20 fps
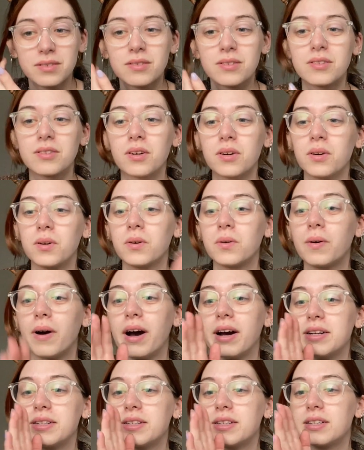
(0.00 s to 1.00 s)
So
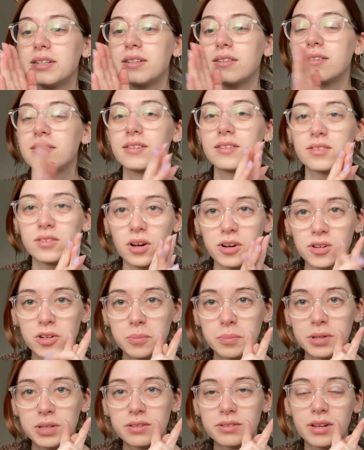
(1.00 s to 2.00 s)
I did 6
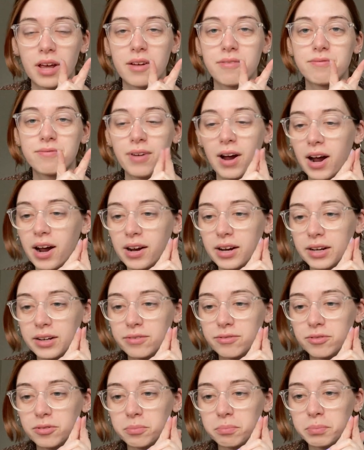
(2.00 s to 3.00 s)
audiobooks and
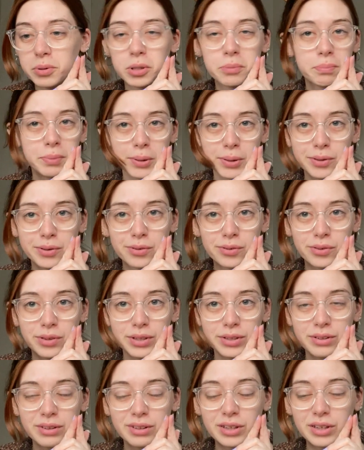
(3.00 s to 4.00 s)
5 books
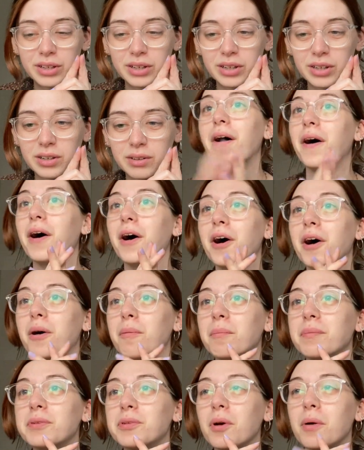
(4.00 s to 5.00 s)
this year.
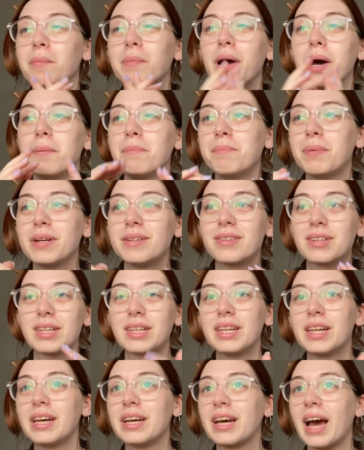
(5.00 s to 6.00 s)
So I'm basically
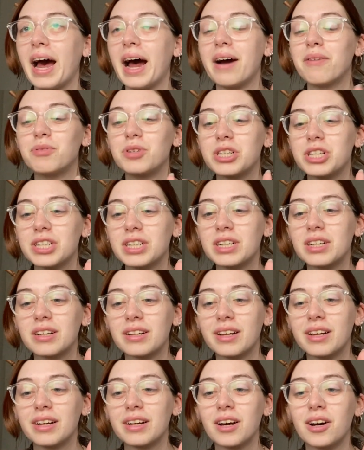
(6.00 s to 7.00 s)
like averaging
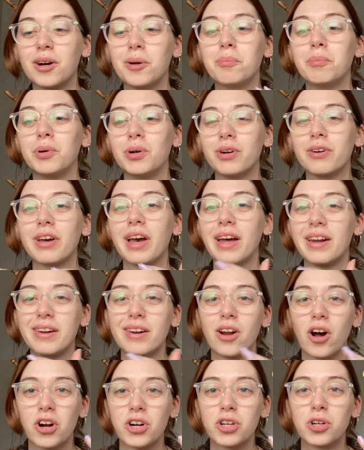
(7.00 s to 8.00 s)
like a book and
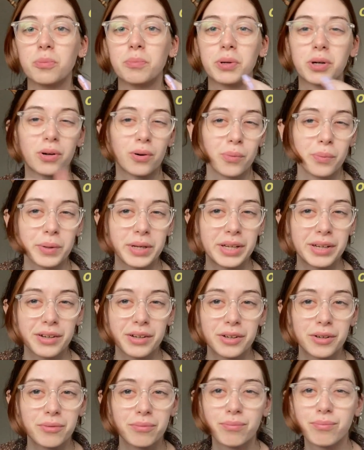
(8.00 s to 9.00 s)
an audiobook a
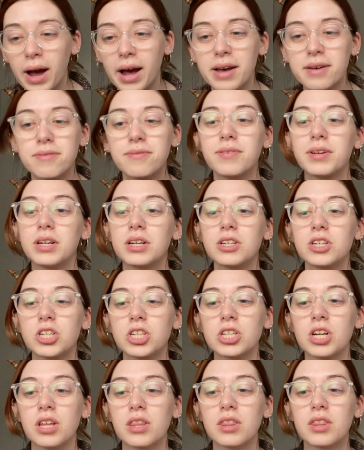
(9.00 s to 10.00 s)
week. I
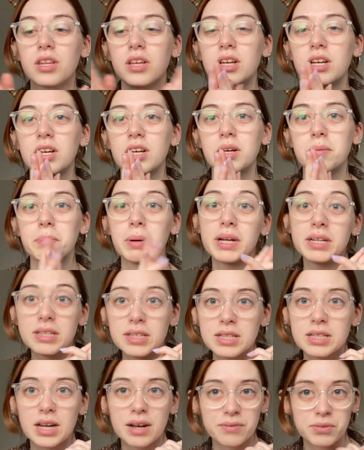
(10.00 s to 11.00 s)
finished the
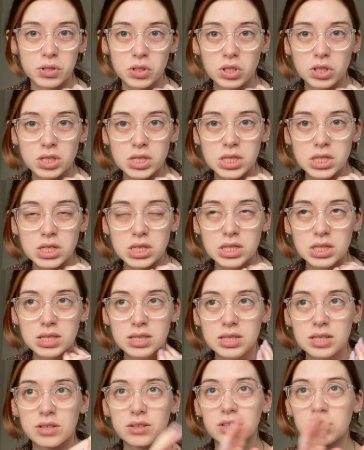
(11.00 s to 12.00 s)
Painted Devils
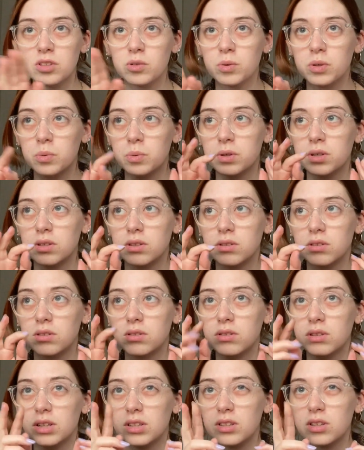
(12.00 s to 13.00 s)
series, which
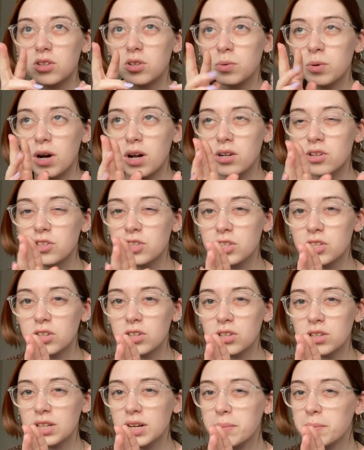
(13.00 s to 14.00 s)
it's a duology
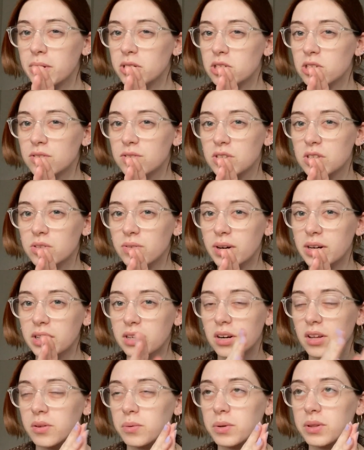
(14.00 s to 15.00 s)
currently. I'm not sure if she's writing
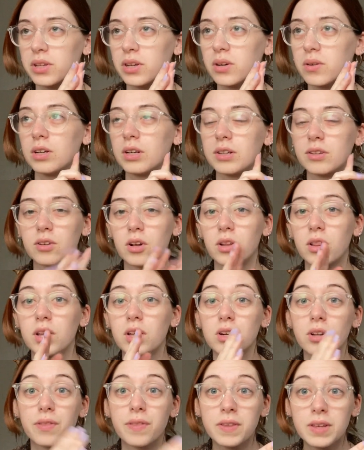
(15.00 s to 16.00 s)
another one though. It's called
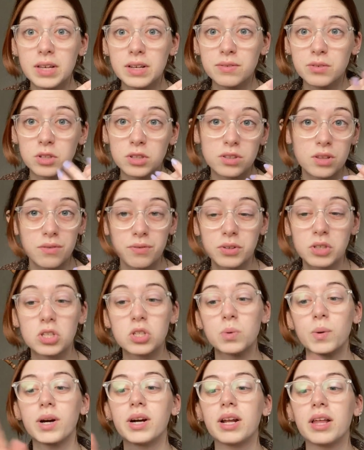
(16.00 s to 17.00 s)
Little Thieves is the
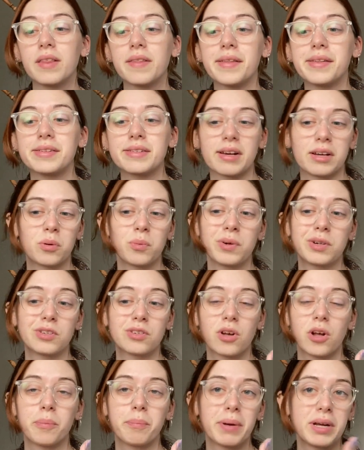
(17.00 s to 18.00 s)
first one, and then the second one is
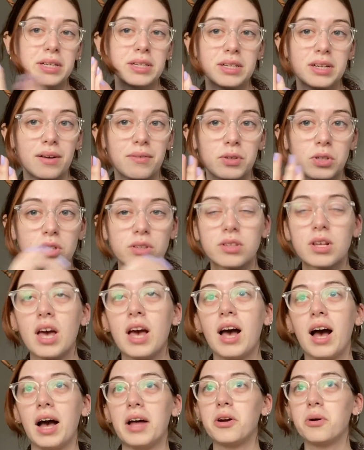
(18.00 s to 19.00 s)
called Painted Devils.
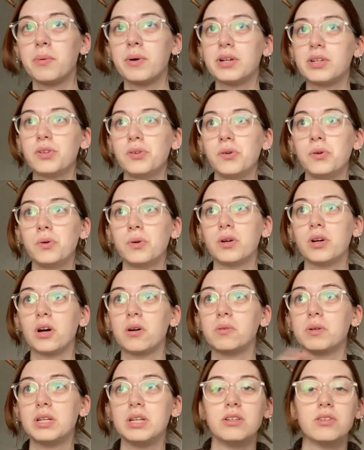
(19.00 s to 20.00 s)
I don't want to
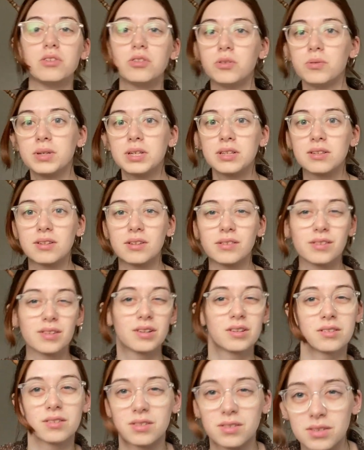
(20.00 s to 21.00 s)
go into it since it
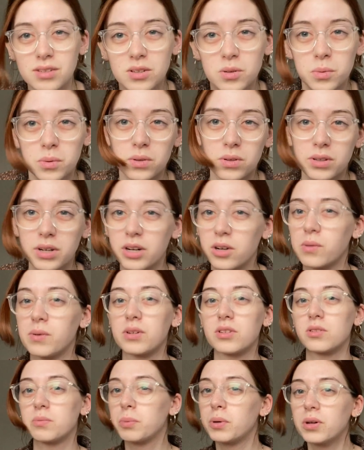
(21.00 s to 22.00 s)
is a sequel and I don't want
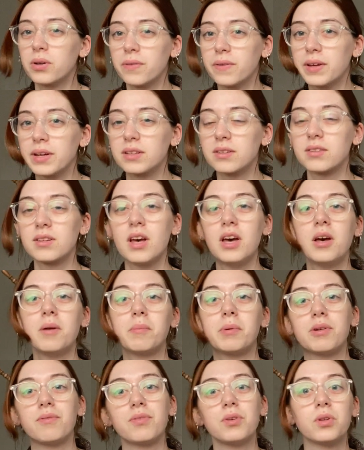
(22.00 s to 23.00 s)
to spoil things,
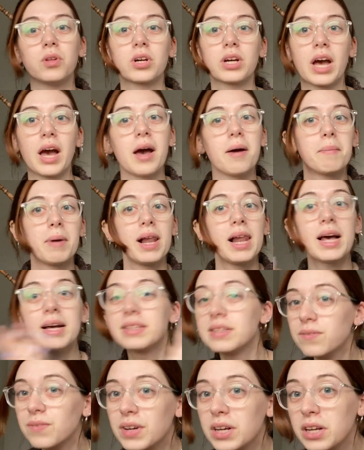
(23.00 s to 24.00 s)
but if you look at my
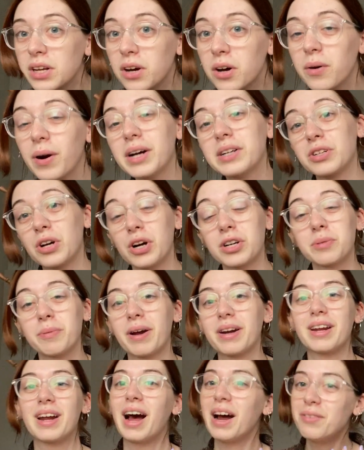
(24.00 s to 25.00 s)
last video, I talked about
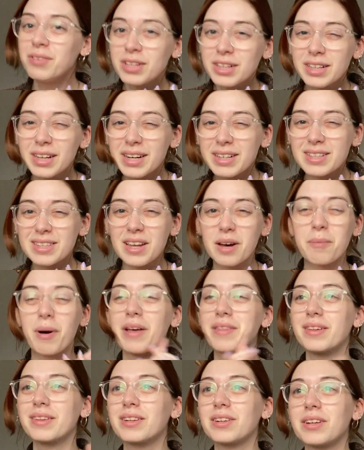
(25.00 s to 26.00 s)
it. I really liked them. I
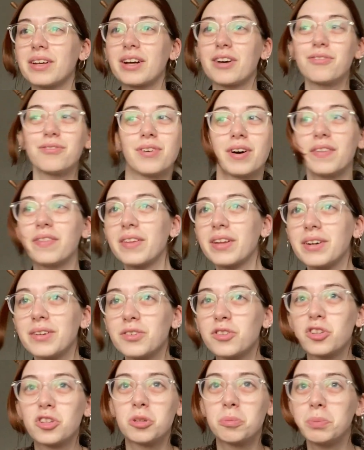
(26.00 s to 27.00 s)
think they're like a fun little
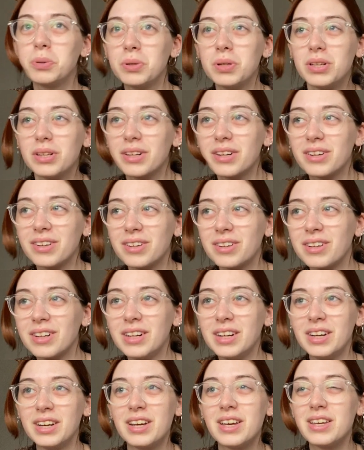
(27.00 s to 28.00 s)
spooky little
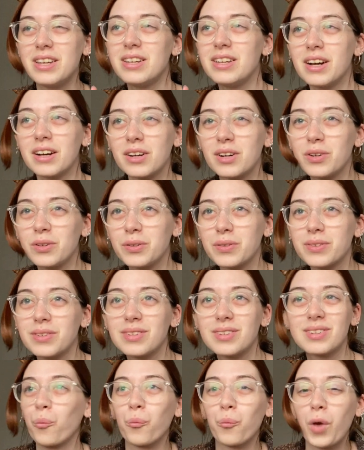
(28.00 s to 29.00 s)
young
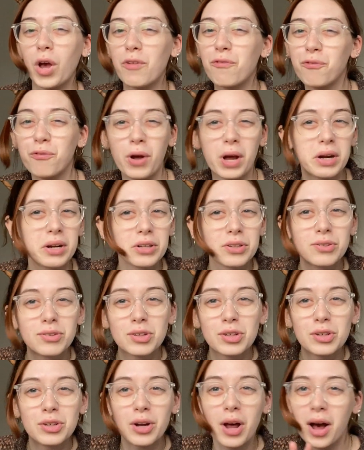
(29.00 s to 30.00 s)
adult
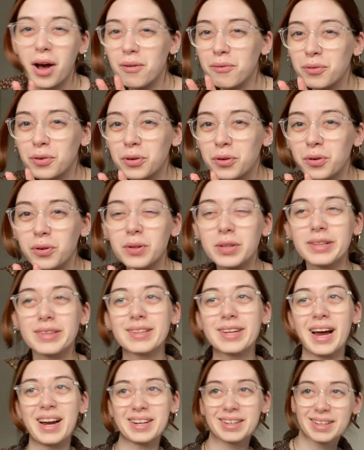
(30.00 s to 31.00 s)
fantasy novel. It's
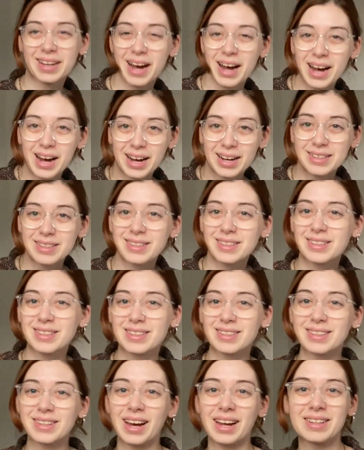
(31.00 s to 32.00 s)
got gods,
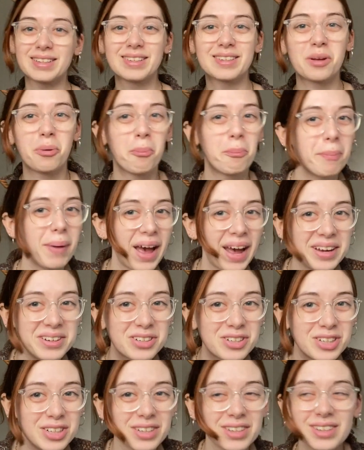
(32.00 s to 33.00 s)
it's got some
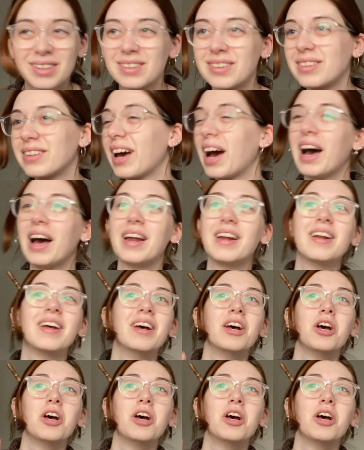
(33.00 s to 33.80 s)
magic, it's got